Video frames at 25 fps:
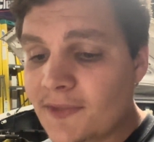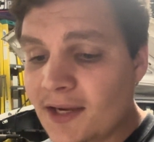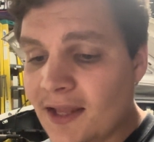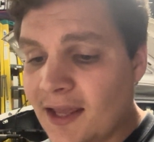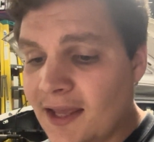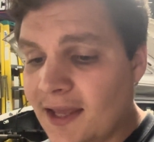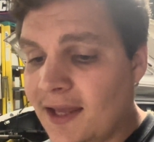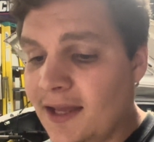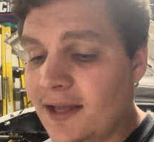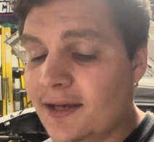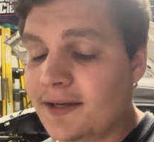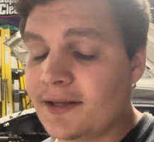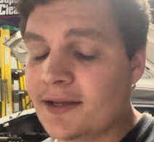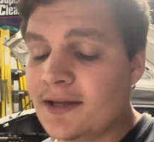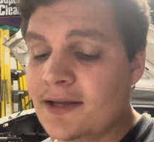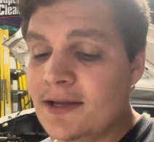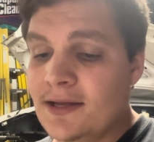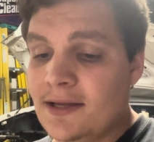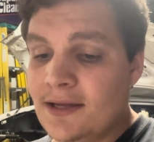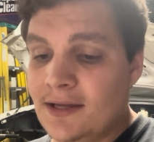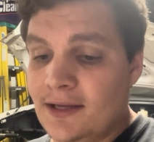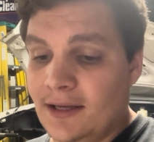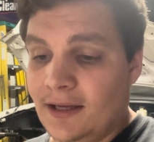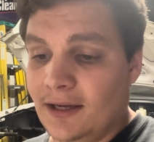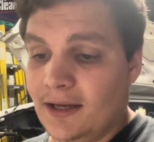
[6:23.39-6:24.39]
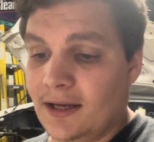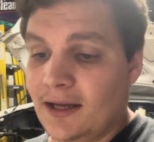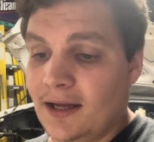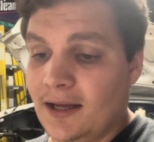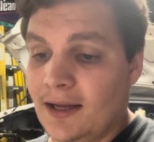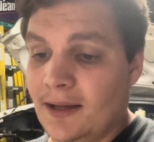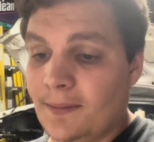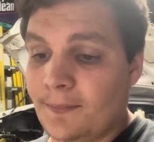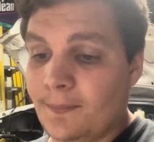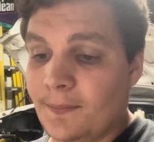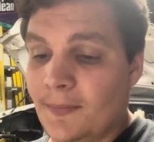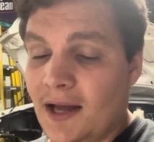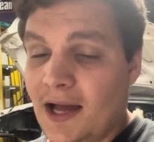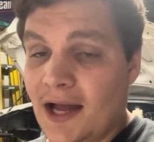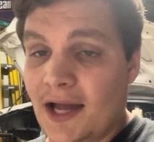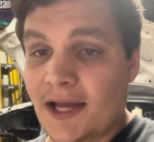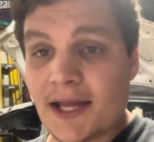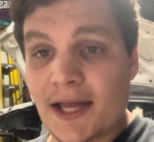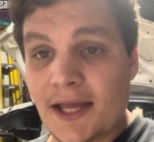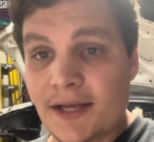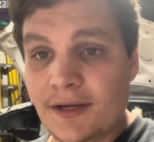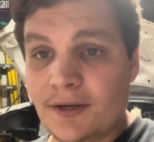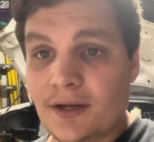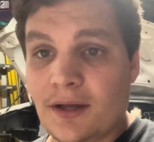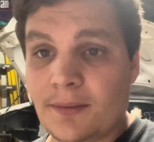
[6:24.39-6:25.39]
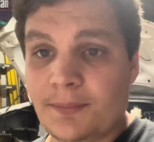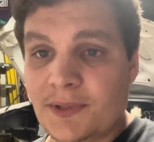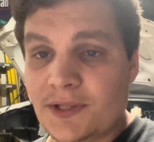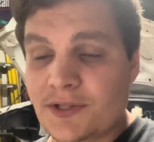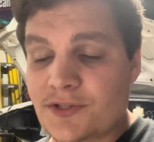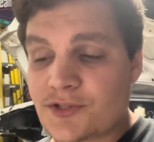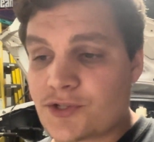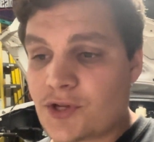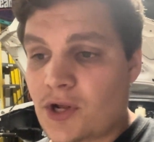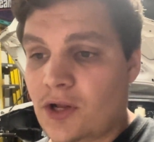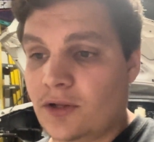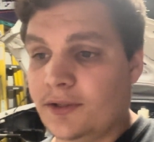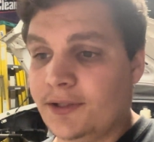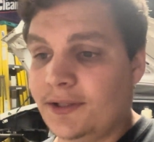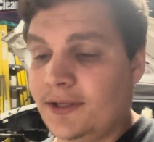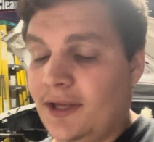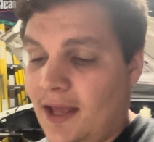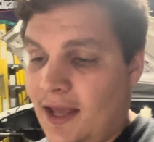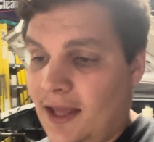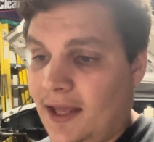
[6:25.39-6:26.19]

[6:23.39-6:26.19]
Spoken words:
And I ended up installing